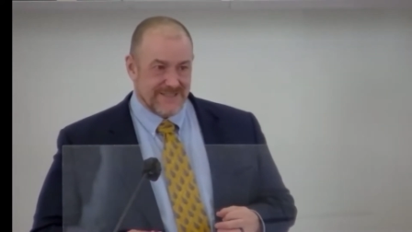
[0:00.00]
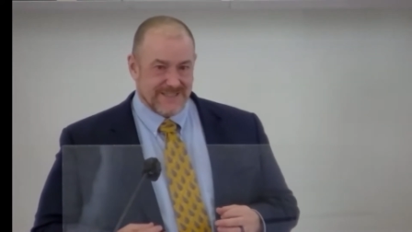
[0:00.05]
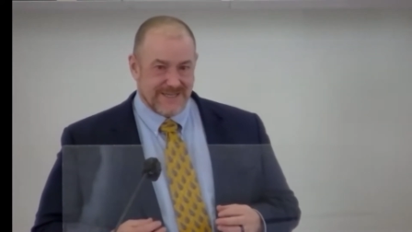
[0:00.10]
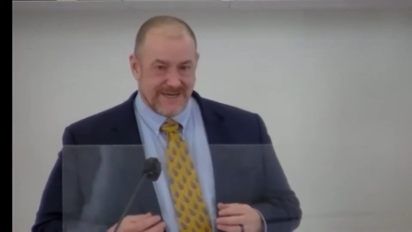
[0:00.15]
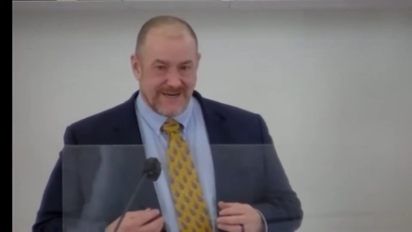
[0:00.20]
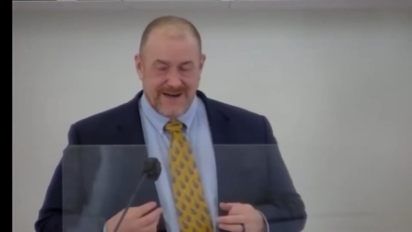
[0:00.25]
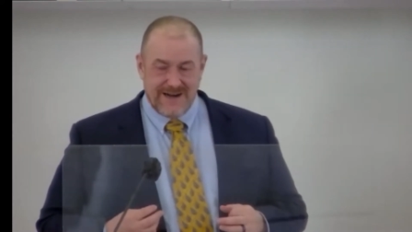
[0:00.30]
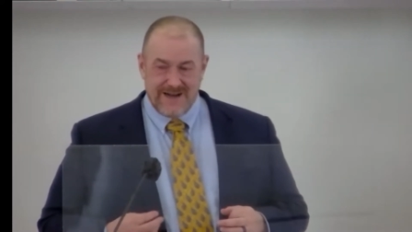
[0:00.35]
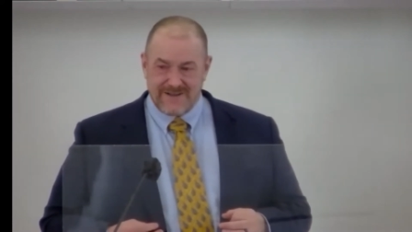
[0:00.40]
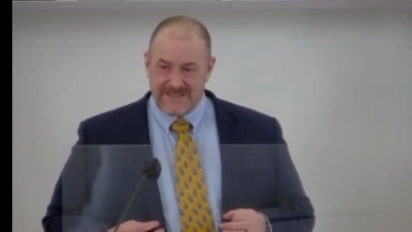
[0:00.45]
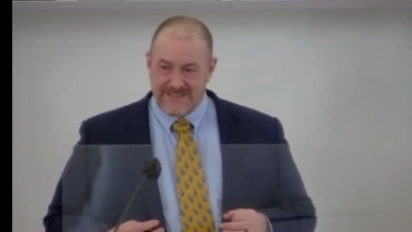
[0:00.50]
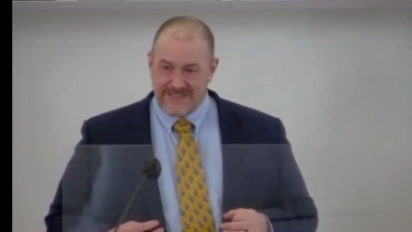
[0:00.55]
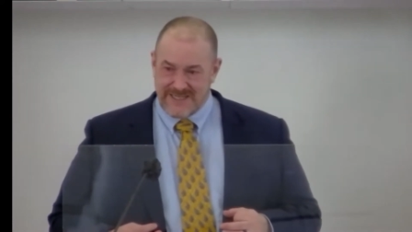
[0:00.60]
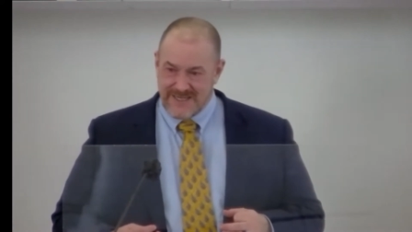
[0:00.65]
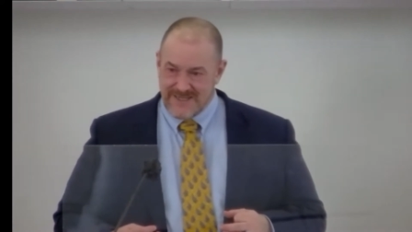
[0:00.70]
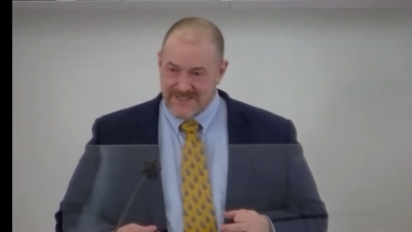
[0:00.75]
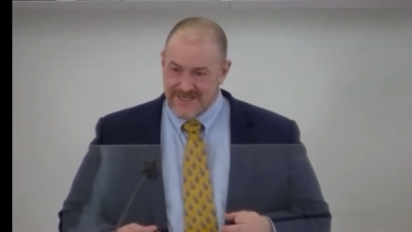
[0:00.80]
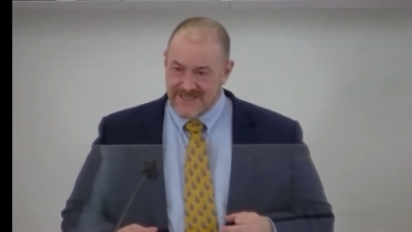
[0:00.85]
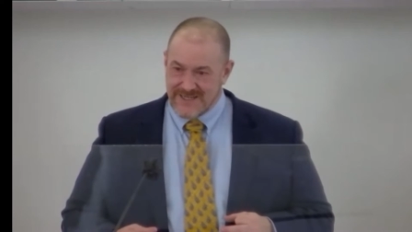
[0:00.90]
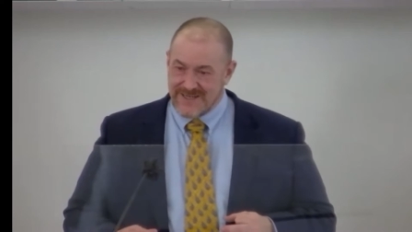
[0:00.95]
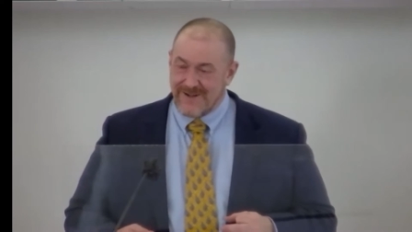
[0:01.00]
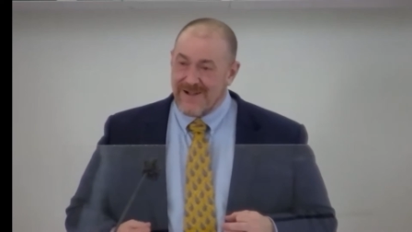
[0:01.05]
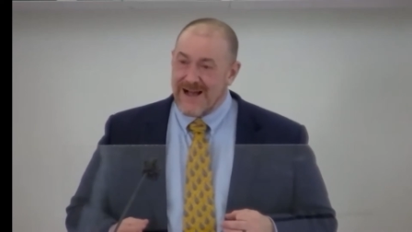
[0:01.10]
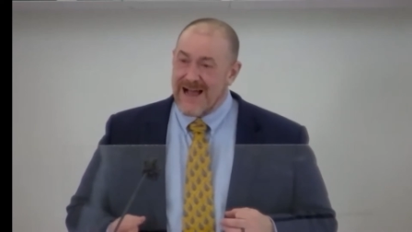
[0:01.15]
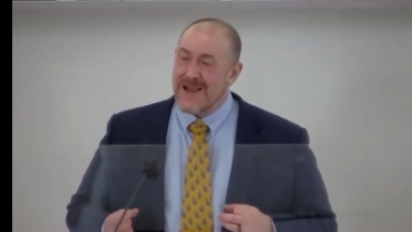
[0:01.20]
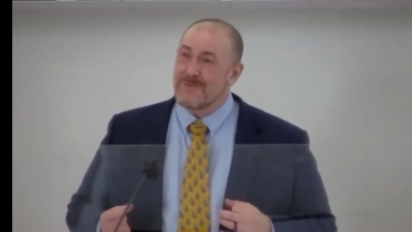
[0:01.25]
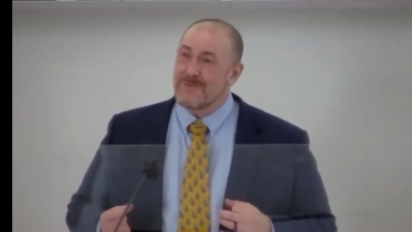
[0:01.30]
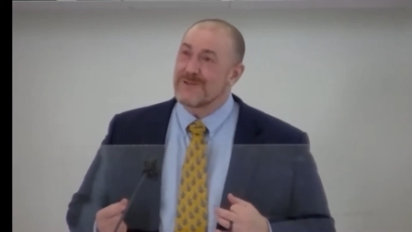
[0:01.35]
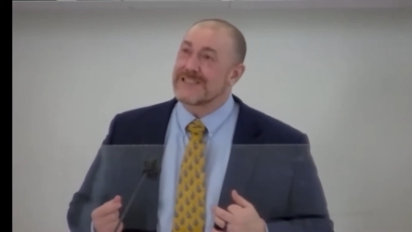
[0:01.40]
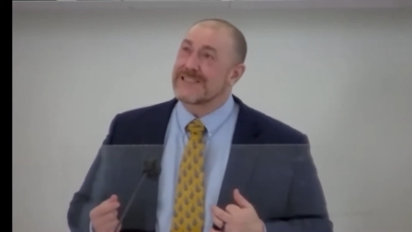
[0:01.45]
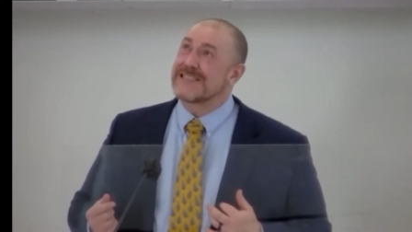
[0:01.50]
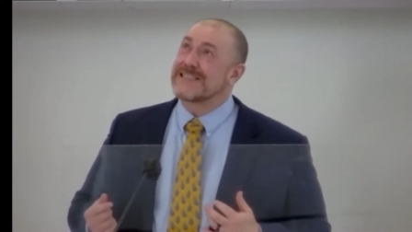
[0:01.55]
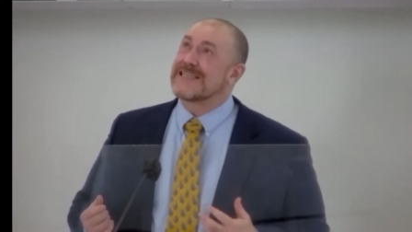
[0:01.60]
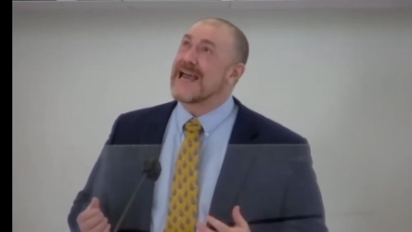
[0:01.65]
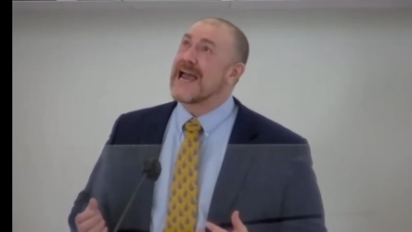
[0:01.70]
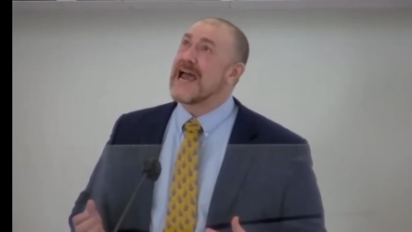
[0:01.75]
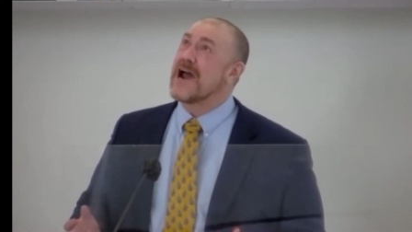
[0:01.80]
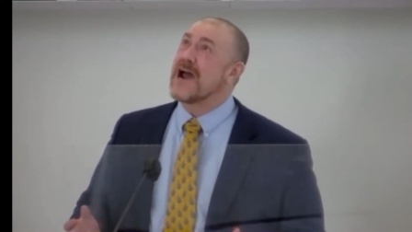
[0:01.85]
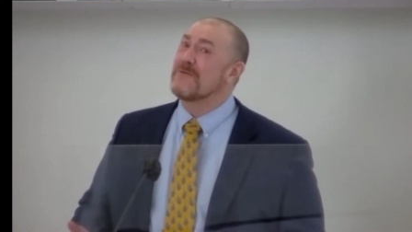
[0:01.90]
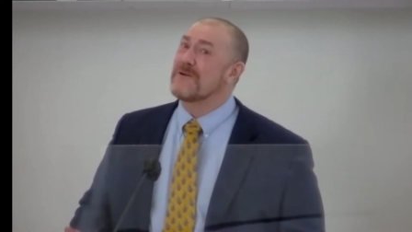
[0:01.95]
as a college-age adult, I was
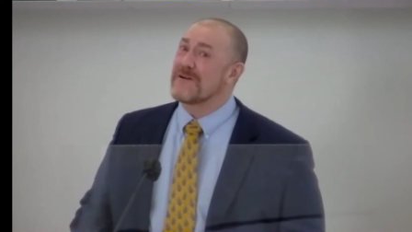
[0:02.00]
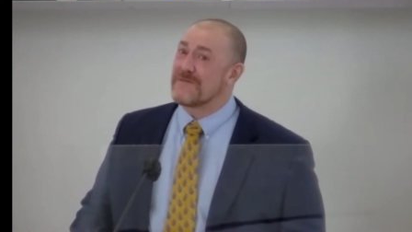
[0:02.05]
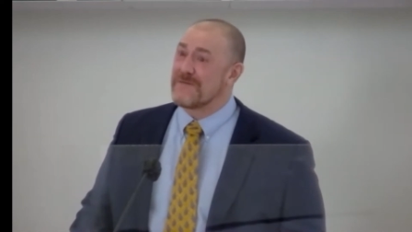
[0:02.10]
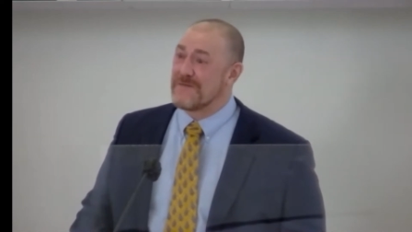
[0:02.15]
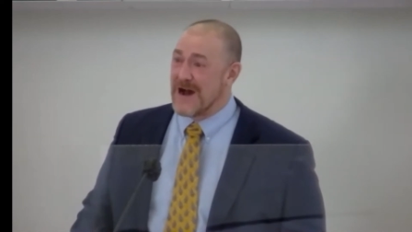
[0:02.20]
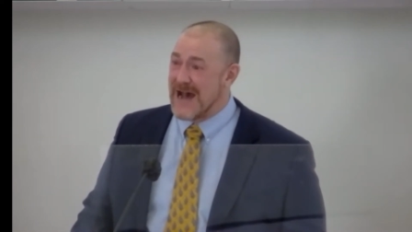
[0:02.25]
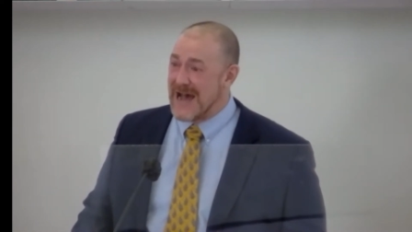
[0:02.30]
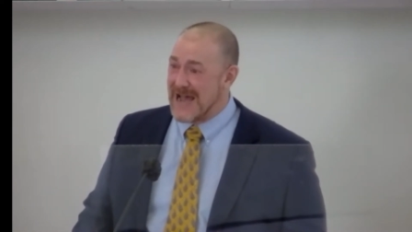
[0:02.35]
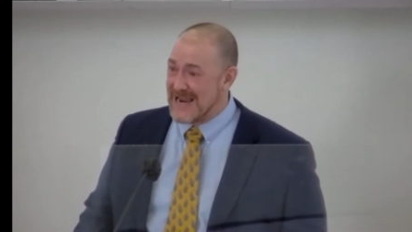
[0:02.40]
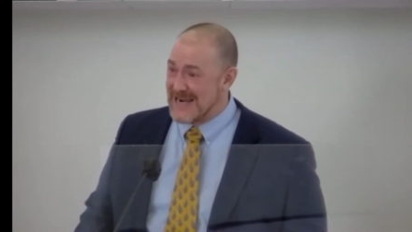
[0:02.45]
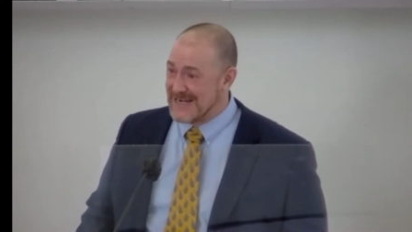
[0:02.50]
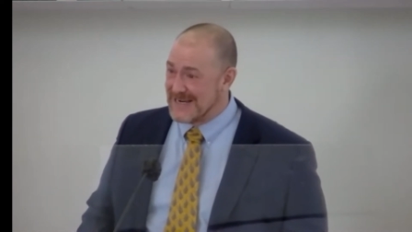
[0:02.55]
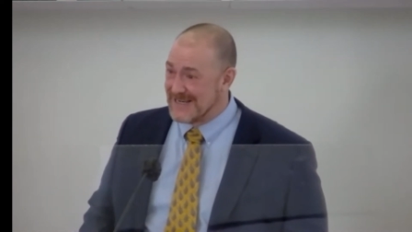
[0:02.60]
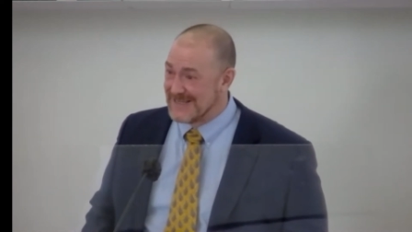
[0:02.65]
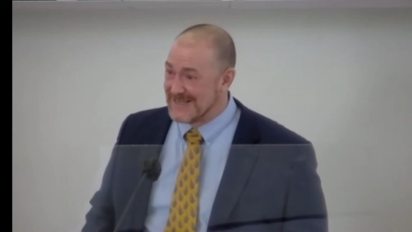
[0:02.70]
terrified.